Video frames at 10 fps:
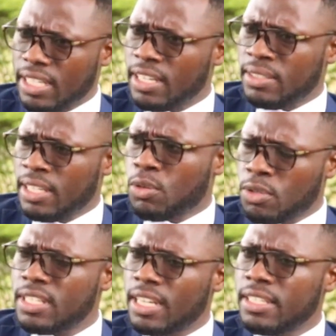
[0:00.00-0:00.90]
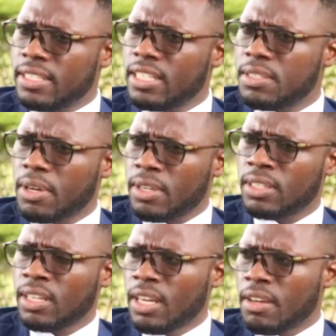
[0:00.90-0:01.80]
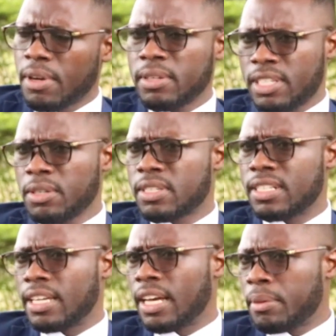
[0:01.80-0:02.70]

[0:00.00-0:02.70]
They consider these things very, very seriously.